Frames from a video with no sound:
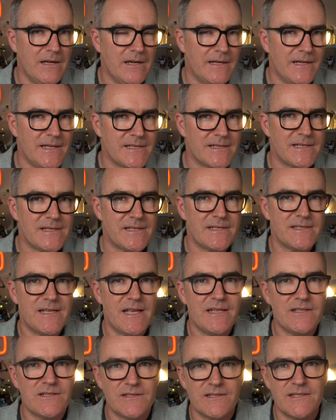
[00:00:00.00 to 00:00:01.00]
And it's this
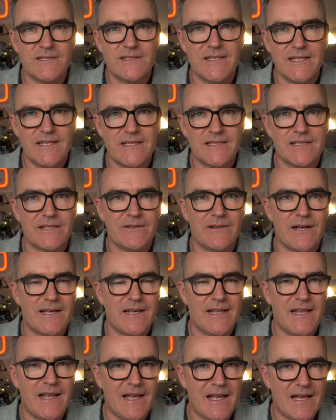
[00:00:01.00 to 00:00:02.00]
attention to detail
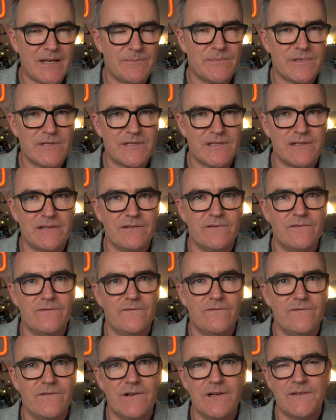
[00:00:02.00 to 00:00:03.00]
and the absolute
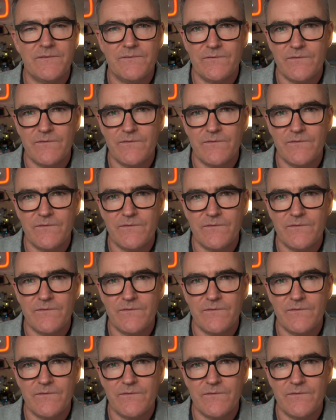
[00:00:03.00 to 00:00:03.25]
fine